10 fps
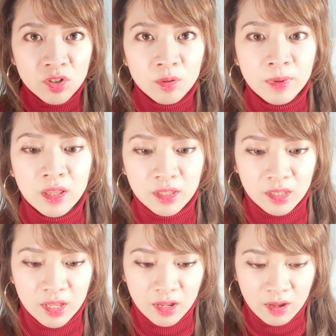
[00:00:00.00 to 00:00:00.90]
your belly.
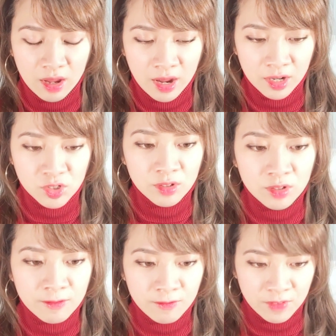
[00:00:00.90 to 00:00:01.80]
Like, actually
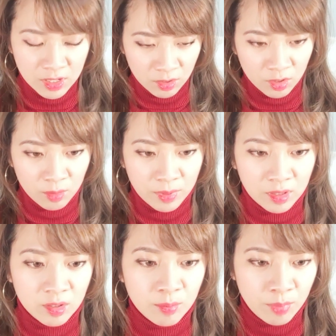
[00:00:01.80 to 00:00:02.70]
feel your
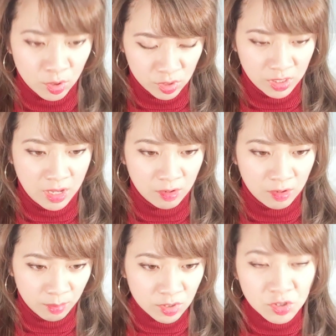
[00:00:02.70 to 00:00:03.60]
belly pushing out.
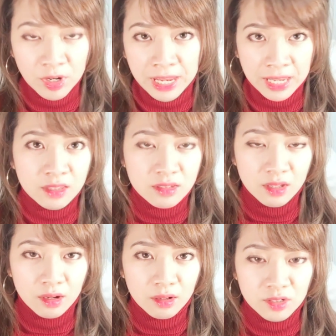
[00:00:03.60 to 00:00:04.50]
Like, put your hands
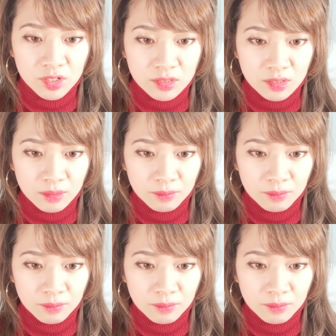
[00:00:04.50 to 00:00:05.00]
there and just